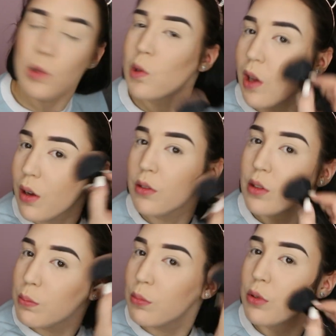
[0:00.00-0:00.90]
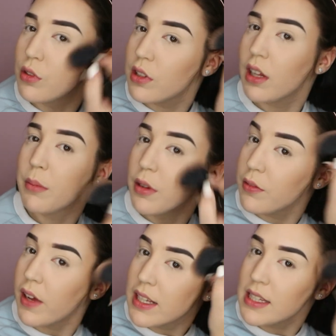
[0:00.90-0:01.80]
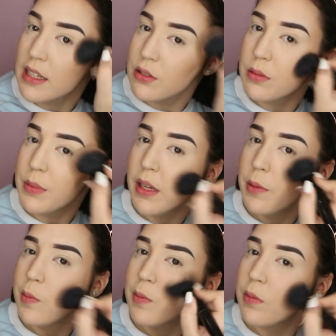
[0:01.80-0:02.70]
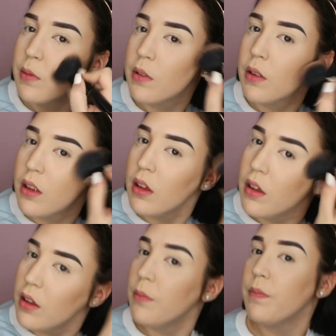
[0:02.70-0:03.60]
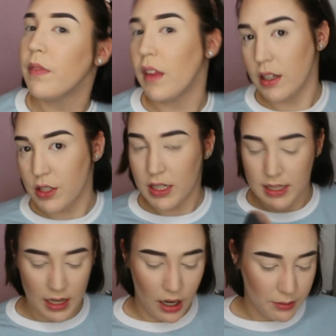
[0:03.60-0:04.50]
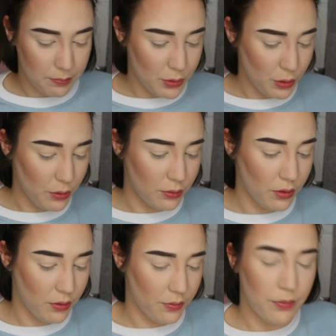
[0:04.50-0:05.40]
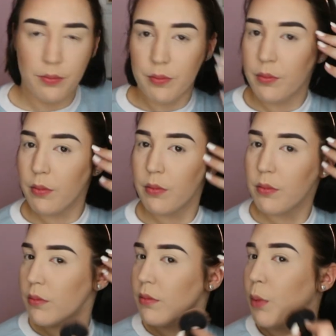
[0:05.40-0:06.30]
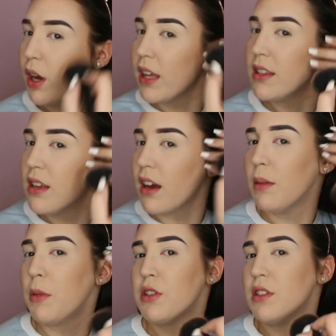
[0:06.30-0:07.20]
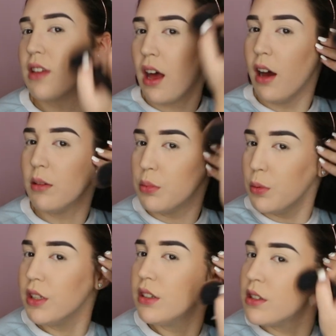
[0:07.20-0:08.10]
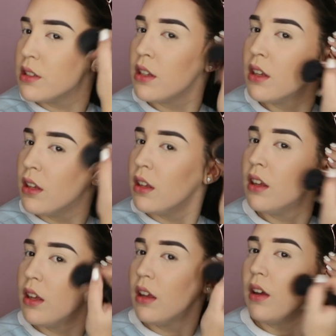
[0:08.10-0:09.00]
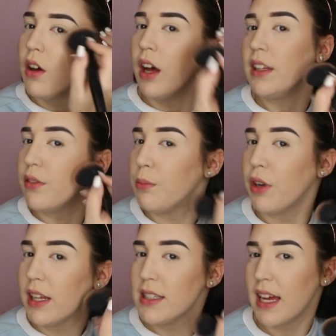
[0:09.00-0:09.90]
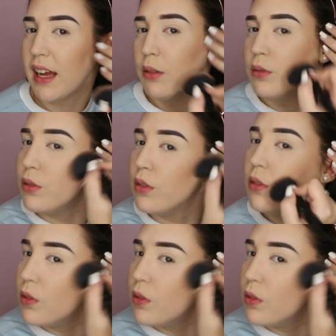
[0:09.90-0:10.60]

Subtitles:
So just bronzing up the face a little bit. As you can see, I sort of work in circular motions upwards. I never bring it down.